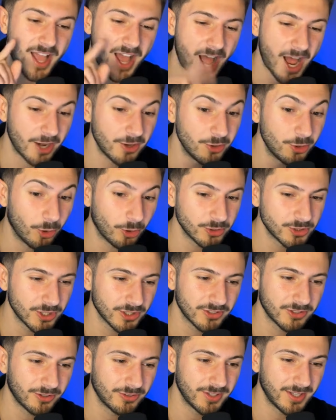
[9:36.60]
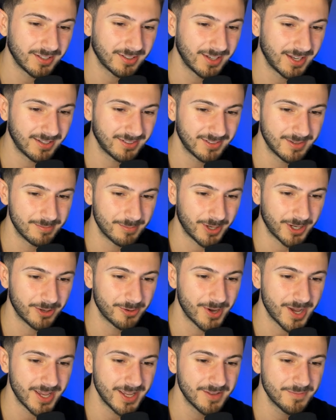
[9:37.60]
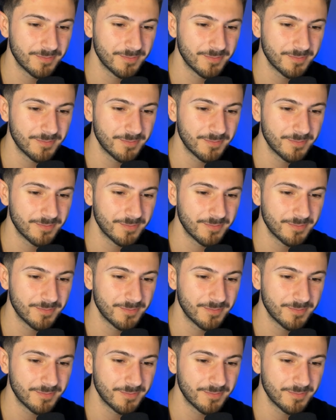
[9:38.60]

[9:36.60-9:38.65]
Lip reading: And not just on this listing, by the way.